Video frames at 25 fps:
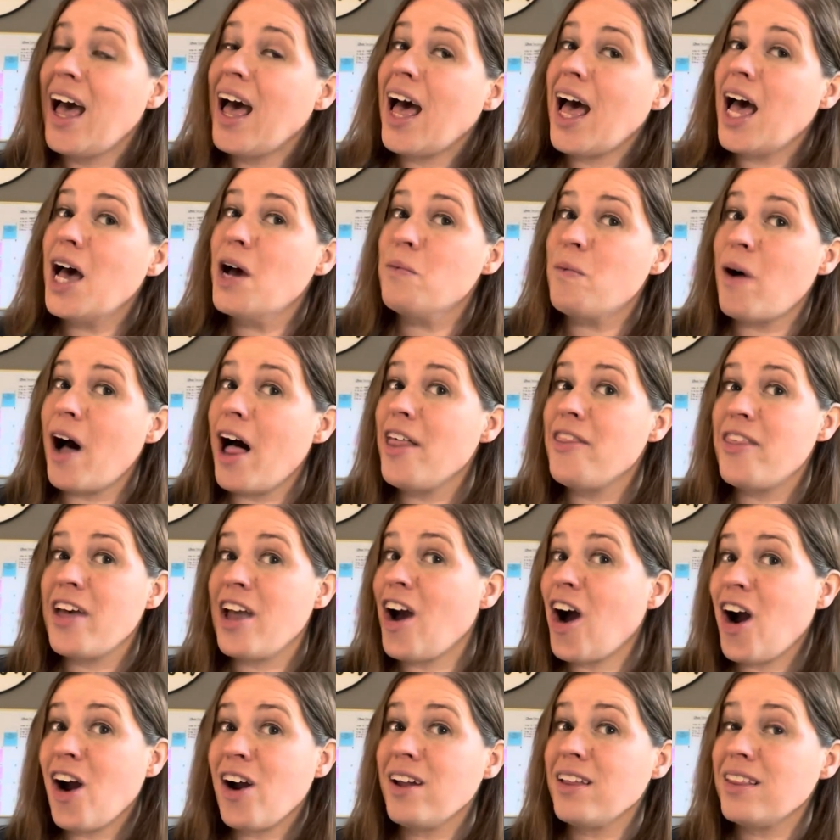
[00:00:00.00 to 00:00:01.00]
and while they
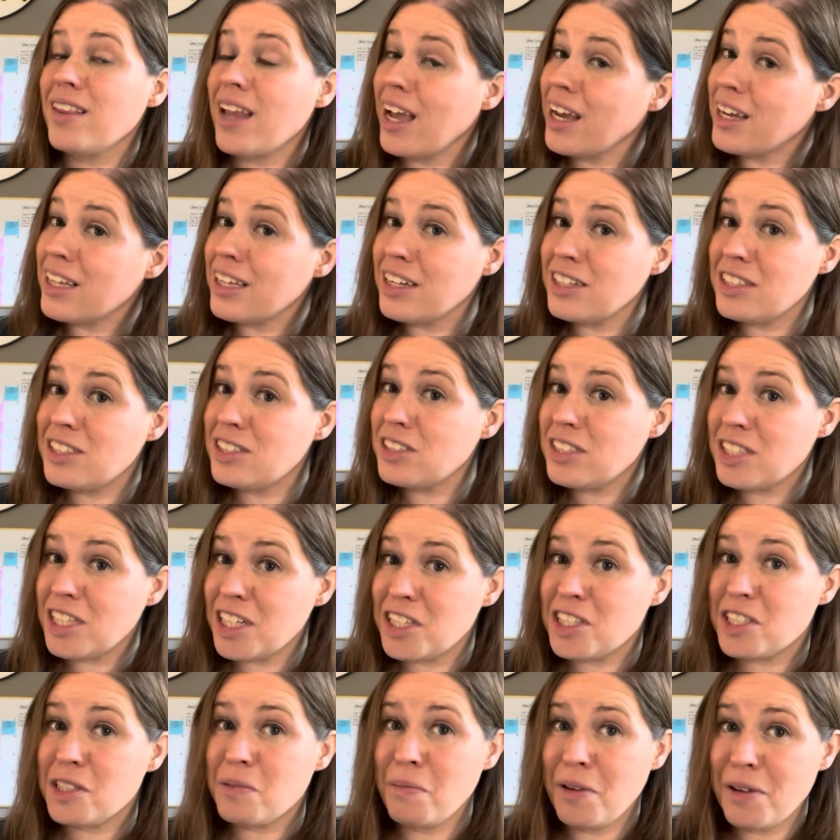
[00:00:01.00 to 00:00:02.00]
aren't likely to
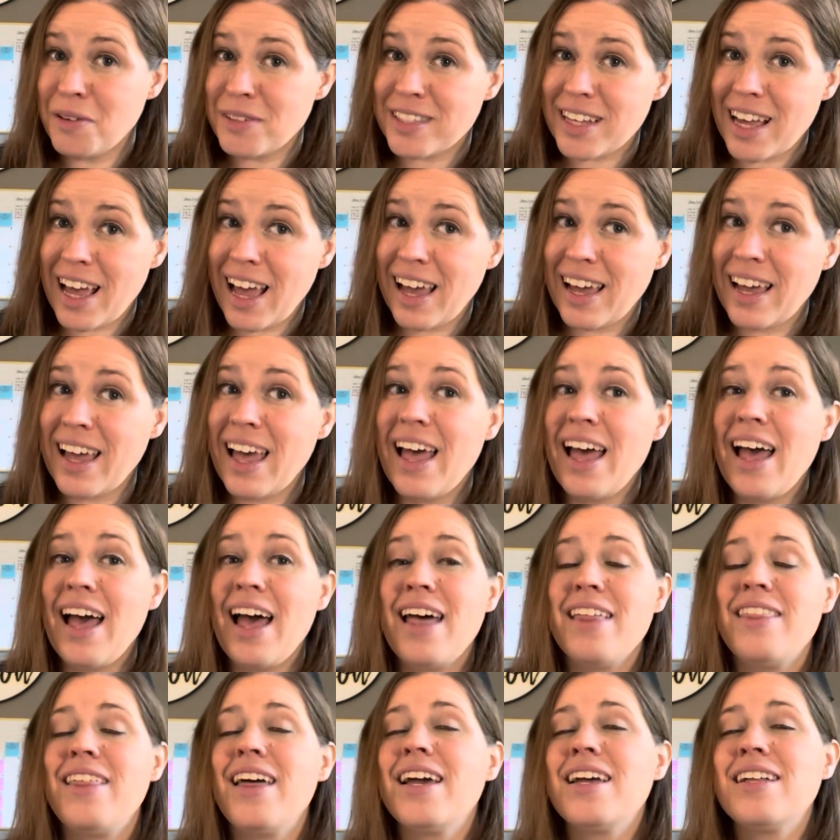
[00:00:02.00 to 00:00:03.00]
teach music,
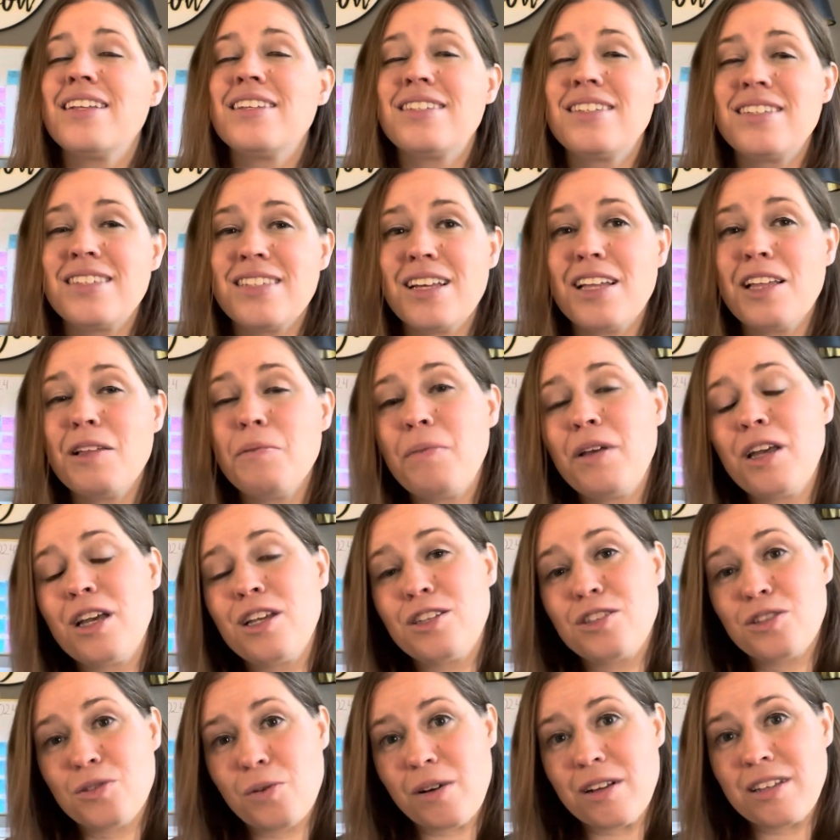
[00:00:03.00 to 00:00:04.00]
they can still be a
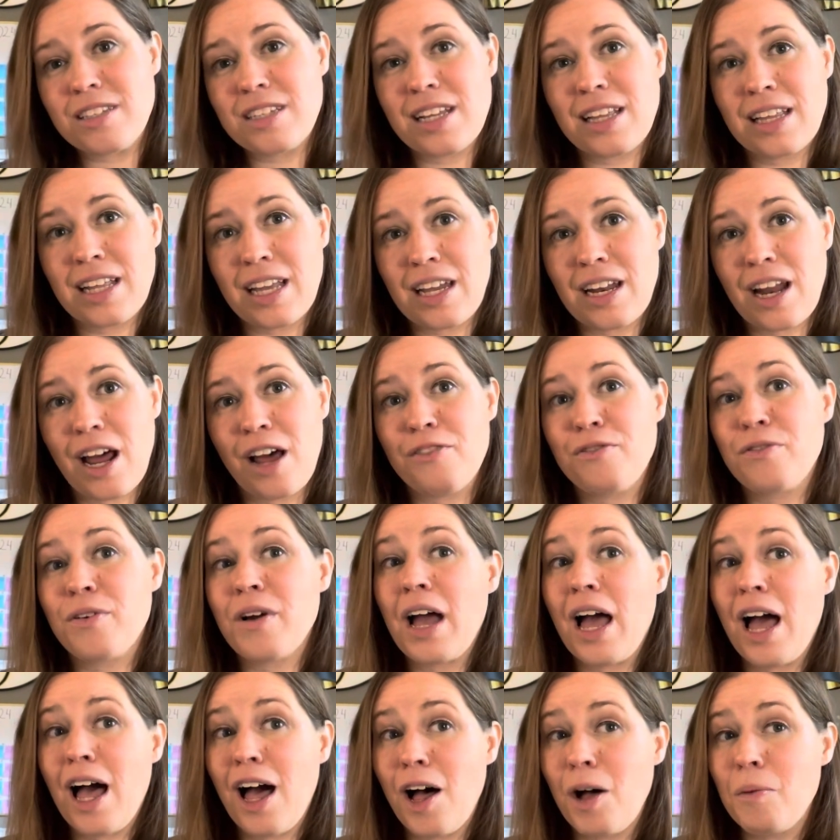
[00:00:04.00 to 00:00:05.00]
source to lean on for
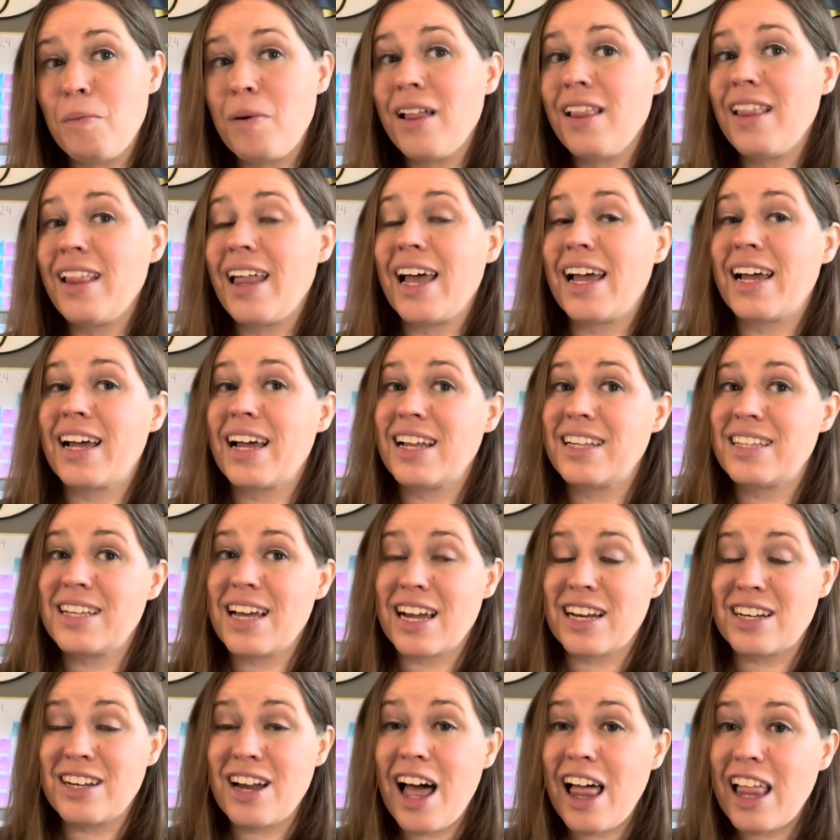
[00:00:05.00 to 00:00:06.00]
help like
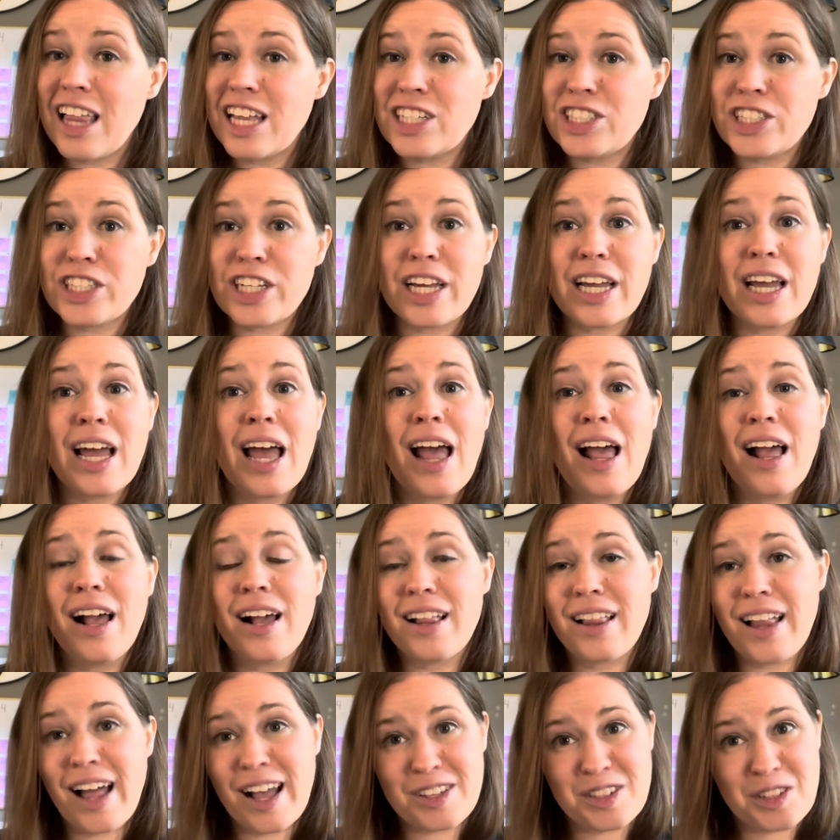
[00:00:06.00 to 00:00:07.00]
technology,
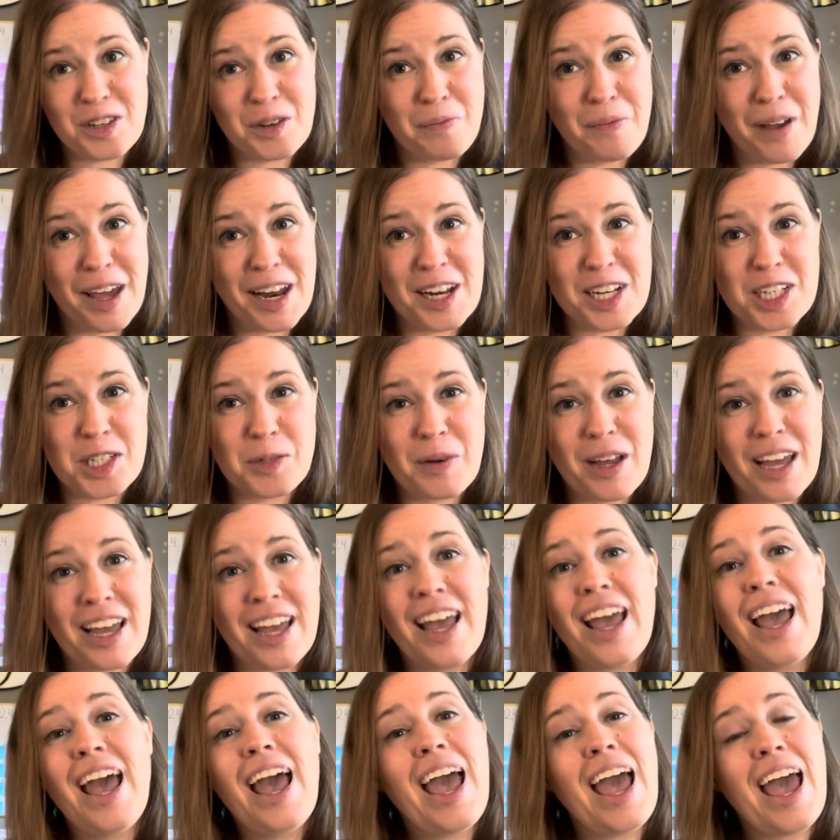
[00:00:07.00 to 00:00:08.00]
classroom management,
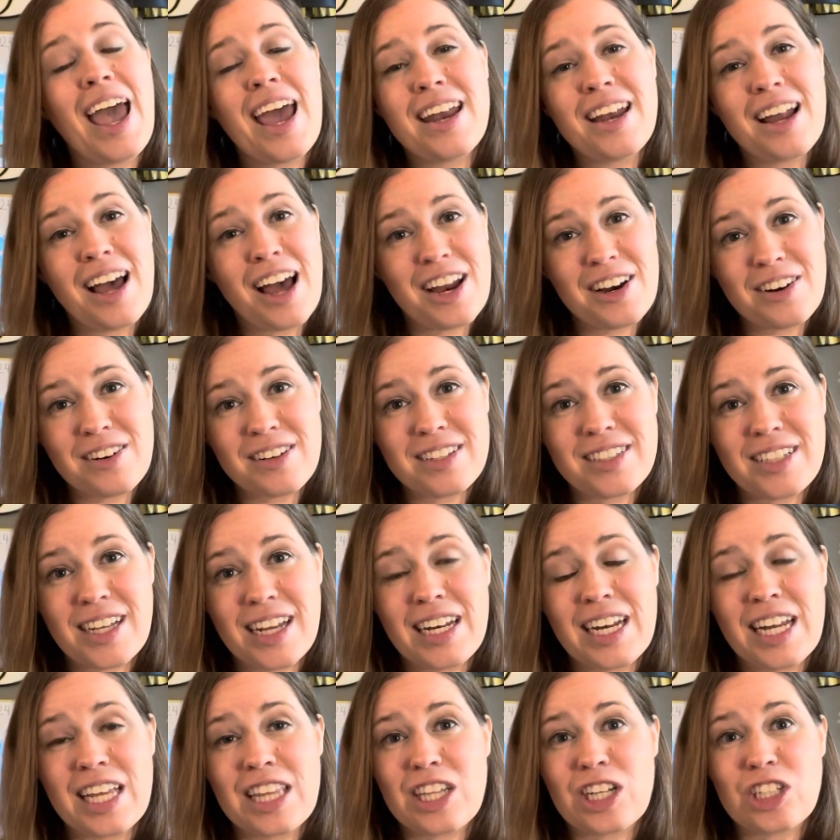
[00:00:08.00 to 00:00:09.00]
and
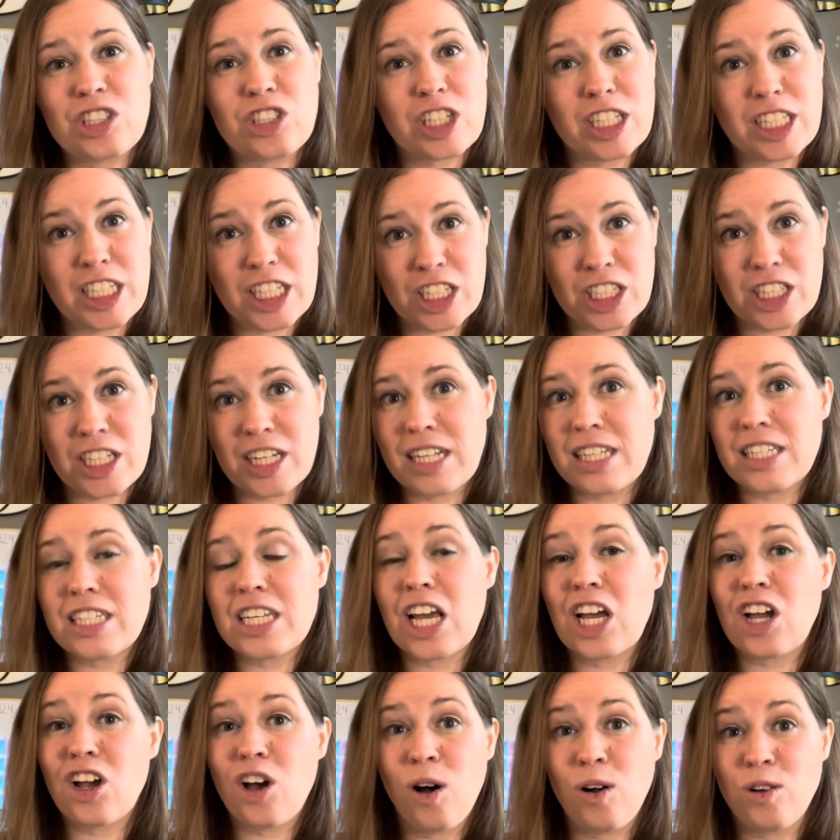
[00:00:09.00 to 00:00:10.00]
understanding the traditions
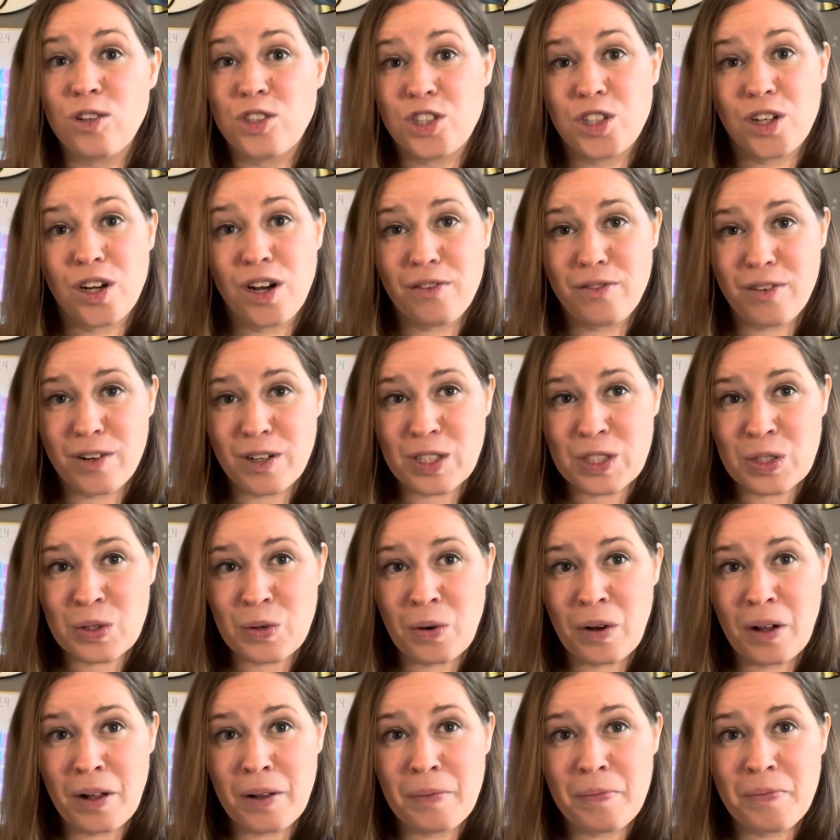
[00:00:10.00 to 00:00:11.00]
and culture of your
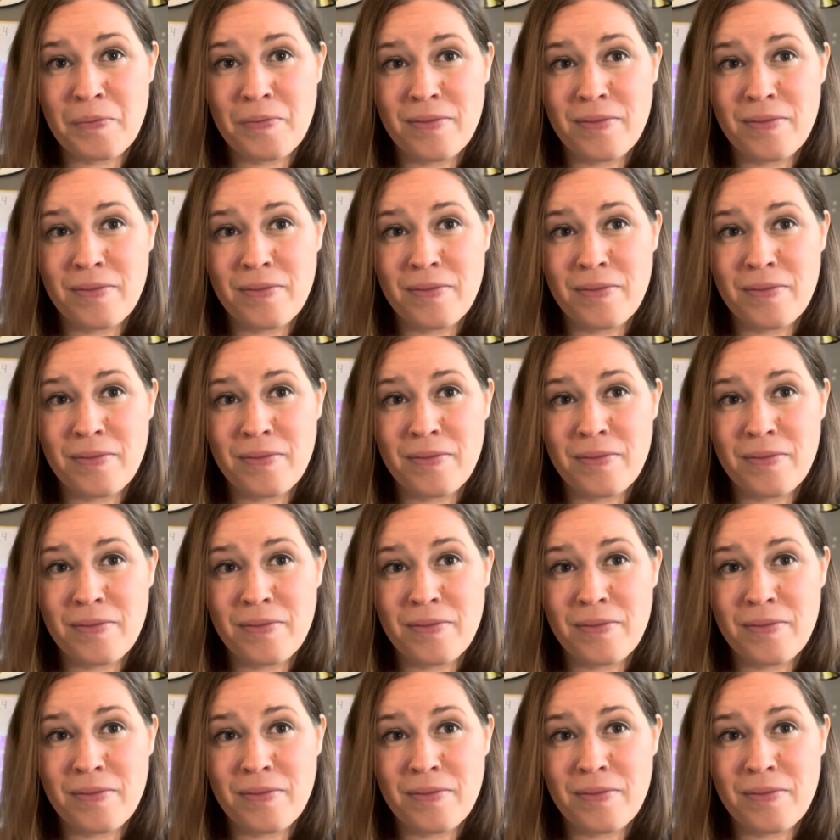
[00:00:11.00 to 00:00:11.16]
school.